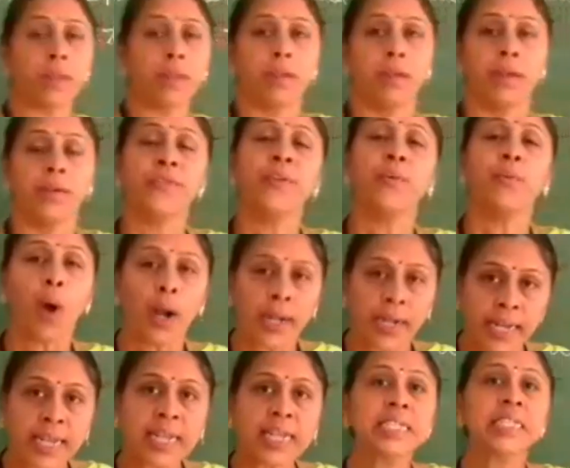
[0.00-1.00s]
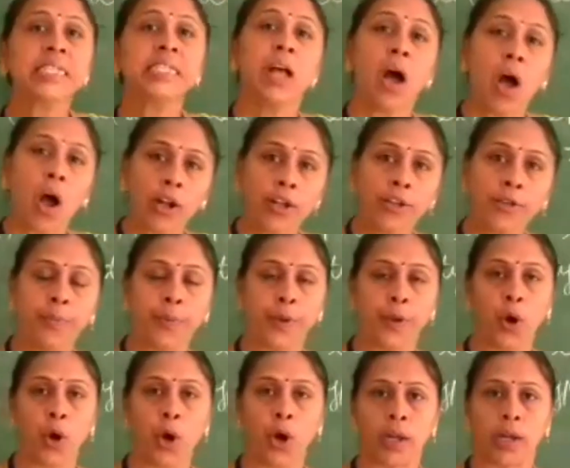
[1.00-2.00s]
If the water is not
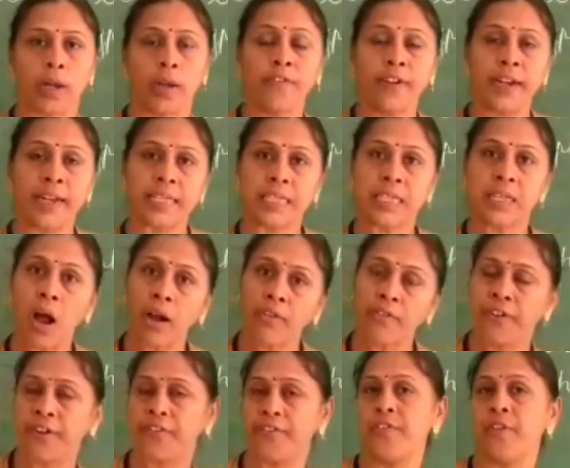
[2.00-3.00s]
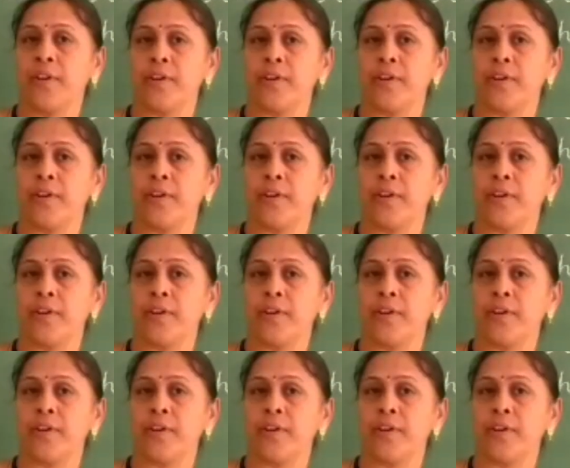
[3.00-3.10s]
pure, if it is not fit for